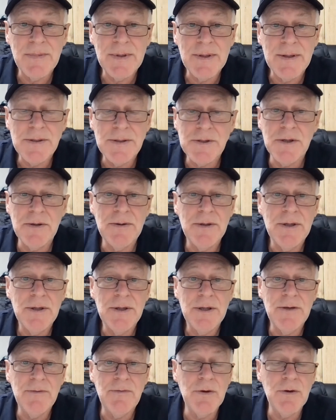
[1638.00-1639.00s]
So
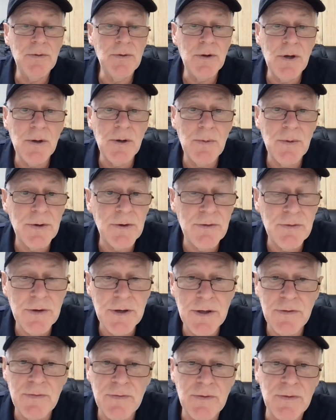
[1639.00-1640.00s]
if you and I want to
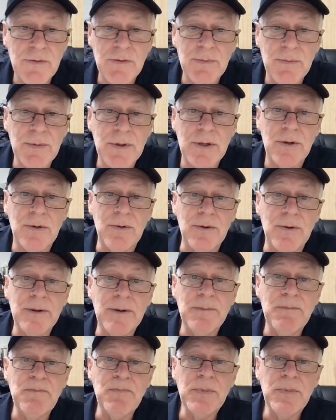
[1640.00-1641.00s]
transfer some
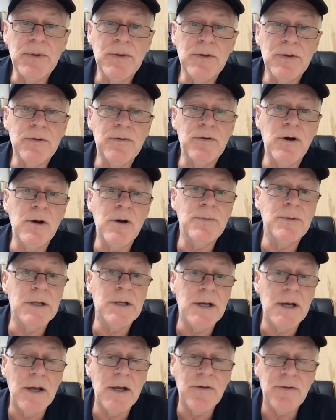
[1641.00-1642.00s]
Bitcoin, the time
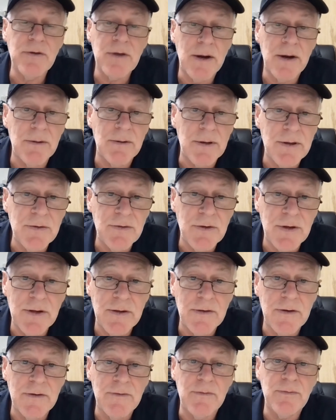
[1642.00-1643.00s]
delays currently is
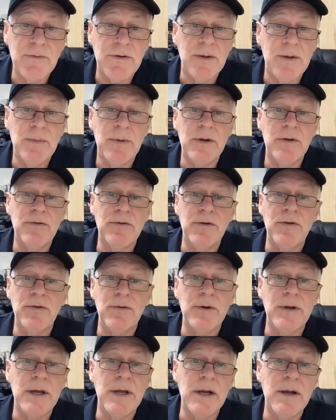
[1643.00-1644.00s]
anything from 10 minutes to
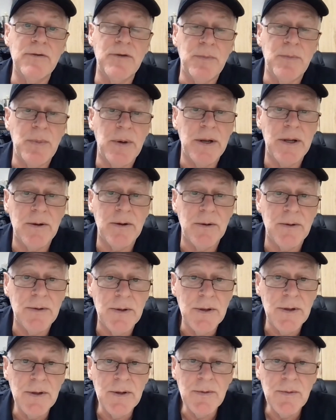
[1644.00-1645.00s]
3 hours, depending on
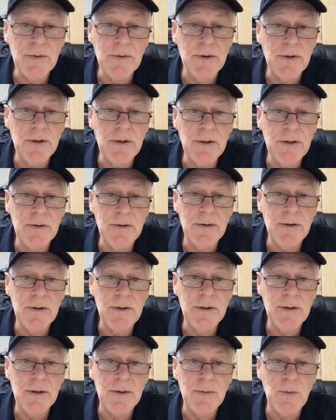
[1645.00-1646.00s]
the
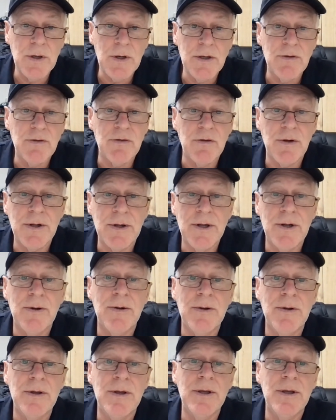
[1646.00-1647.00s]
where you slot in
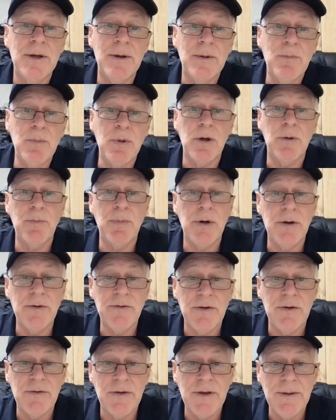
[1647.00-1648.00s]
on the block
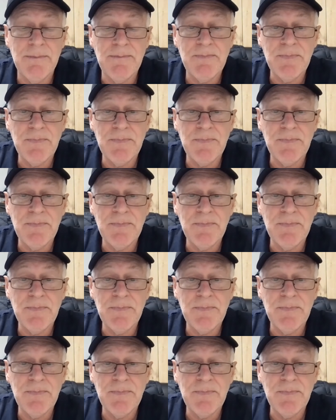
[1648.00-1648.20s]
processing.